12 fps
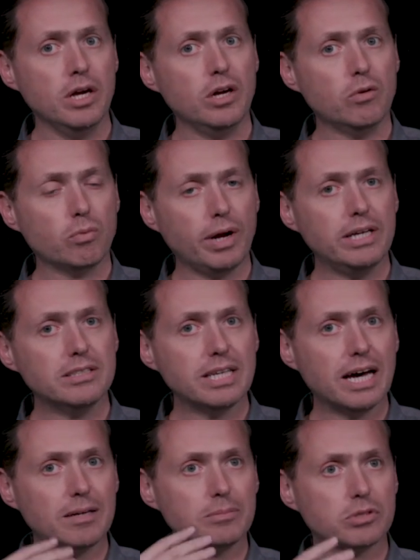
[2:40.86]
It raised
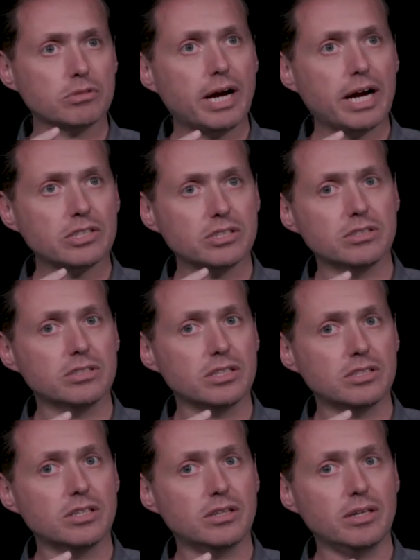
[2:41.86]
that abstraction
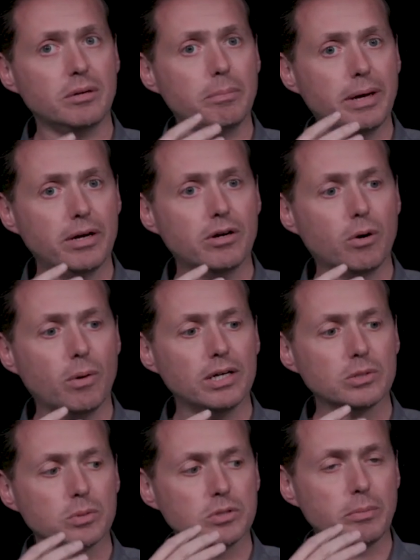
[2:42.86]
such that the embedded
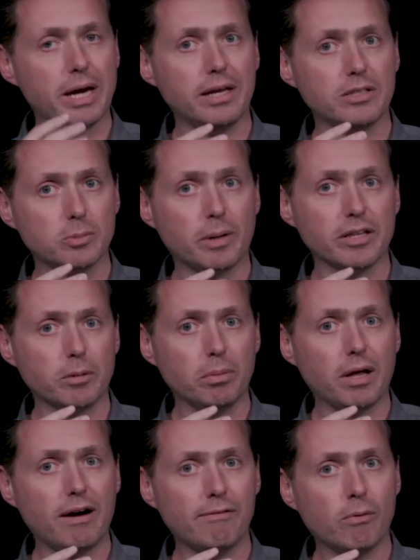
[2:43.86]
OS was managed by the
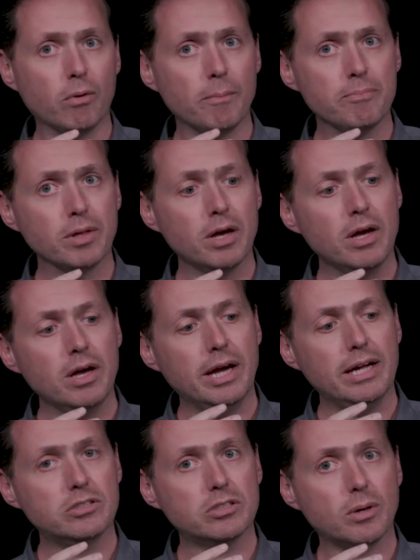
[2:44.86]
platform.
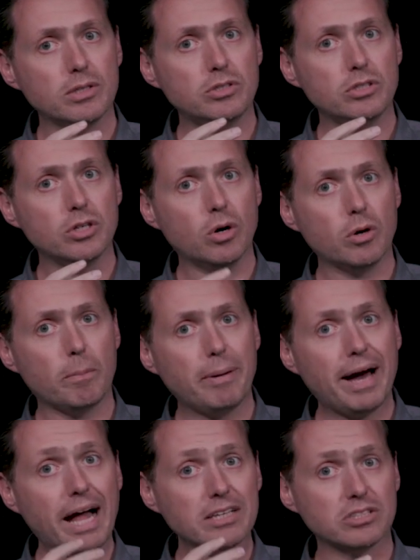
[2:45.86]
And so as you go to
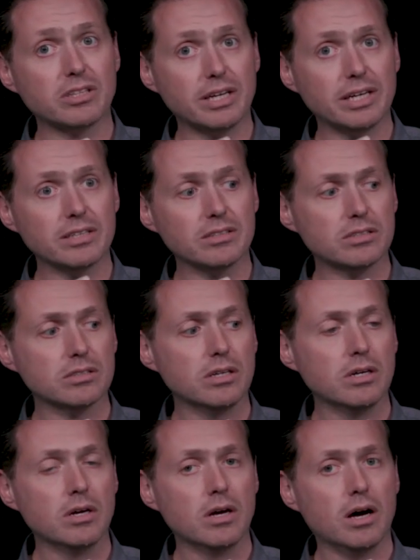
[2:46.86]
patch things,
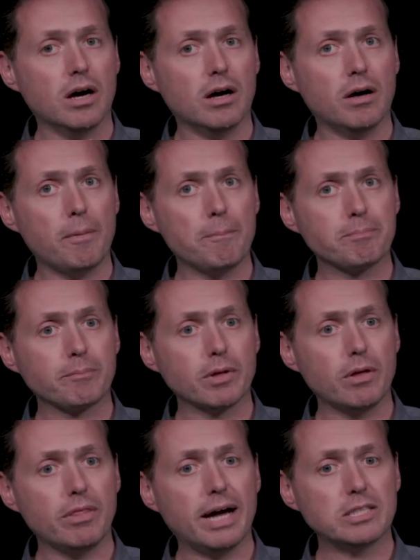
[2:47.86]
um,
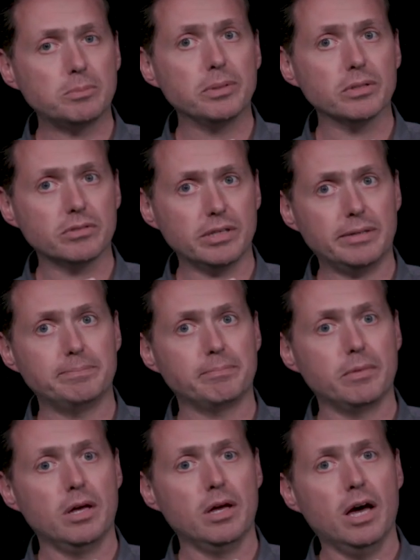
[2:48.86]
that's built in.
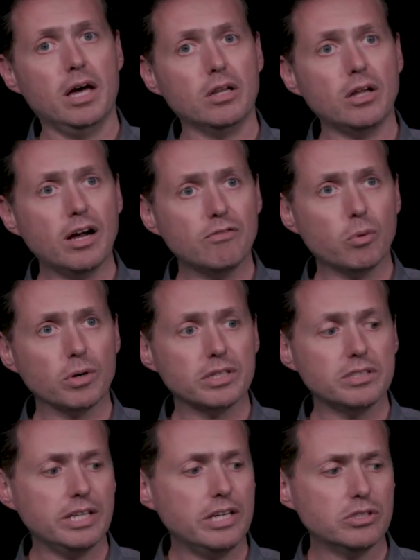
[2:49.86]
And a lot of
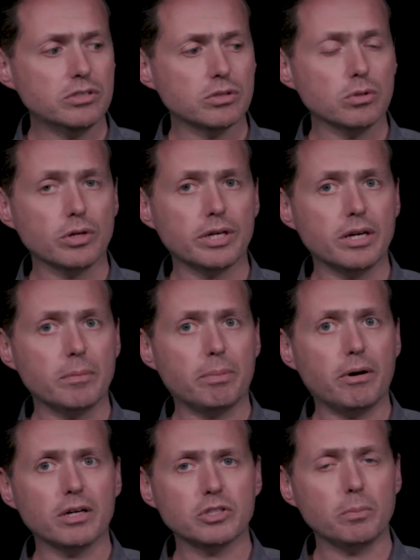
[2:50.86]
organizations are looking at
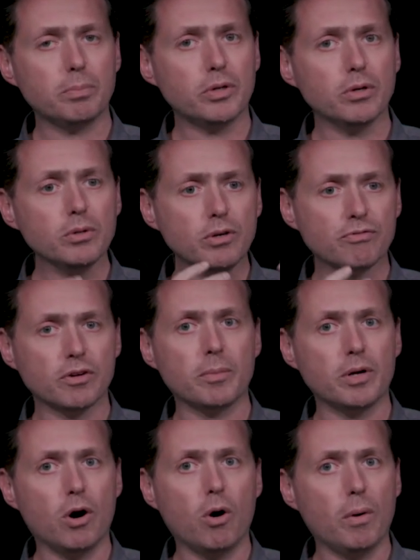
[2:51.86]
BOSH purely
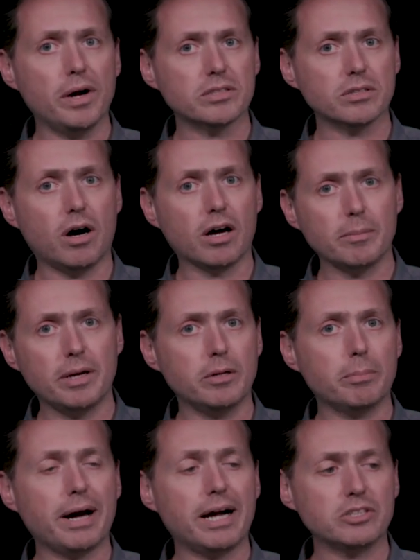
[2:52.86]
from an OS
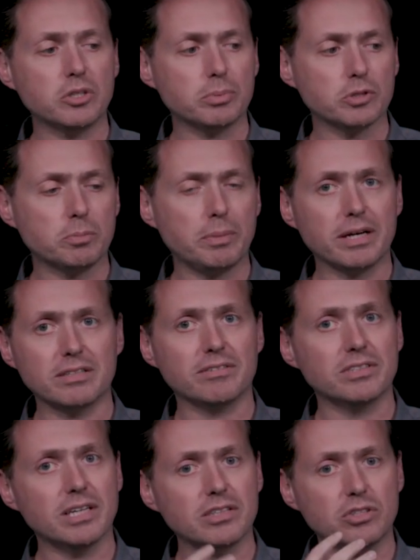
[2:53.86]
automated patching perspective
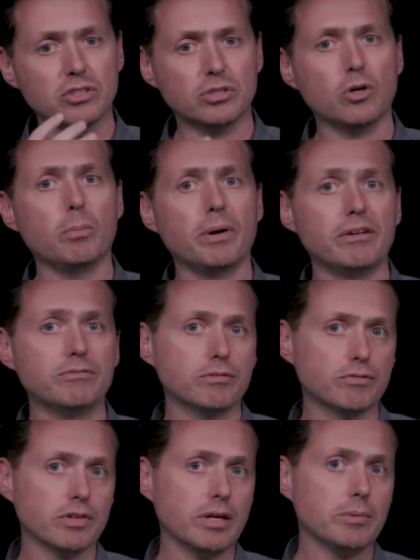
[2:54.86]
because that's just so painful
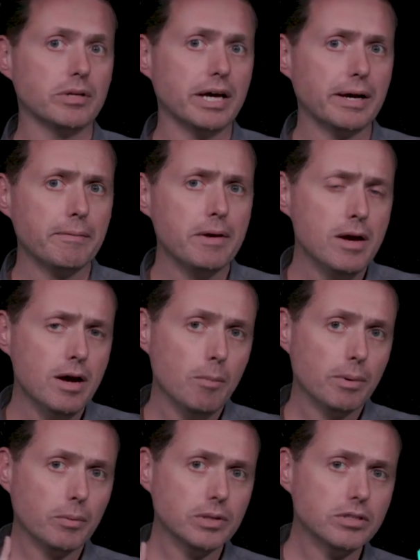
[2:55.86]
for them today.
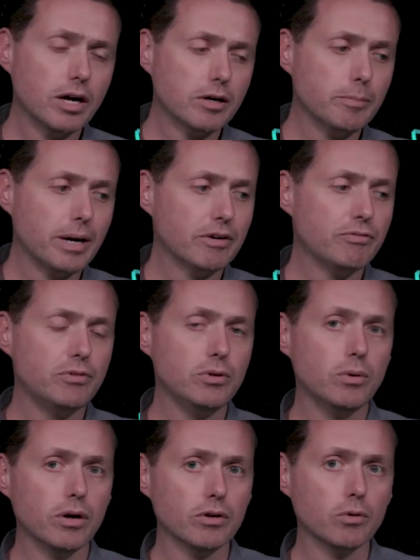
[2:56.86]
But I want to talk about a
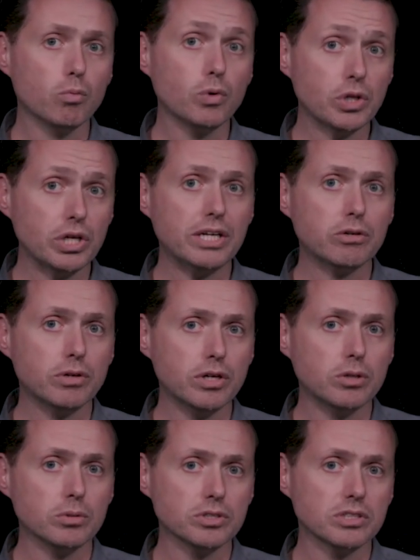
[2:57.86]
few other really
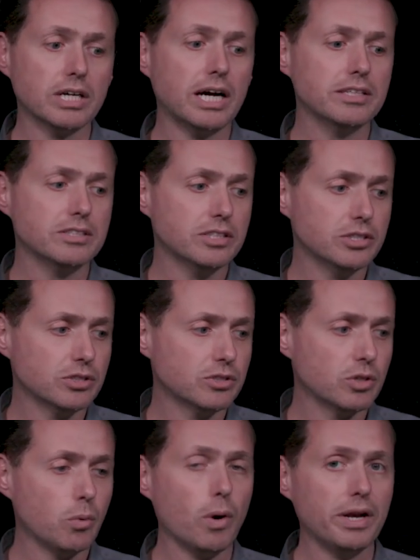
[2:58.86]
critical design decisions
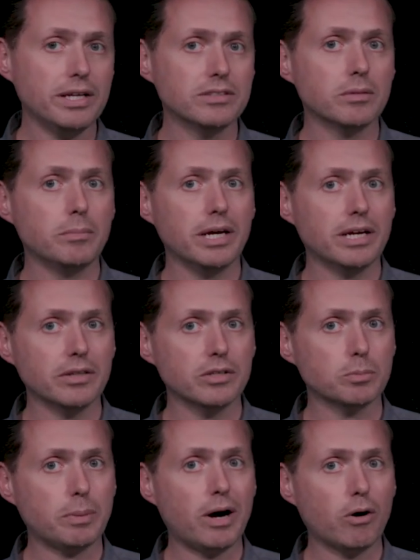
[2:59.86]
that went into making
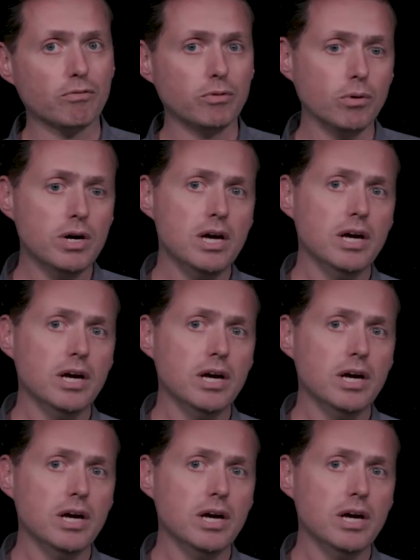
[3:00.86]
this powerful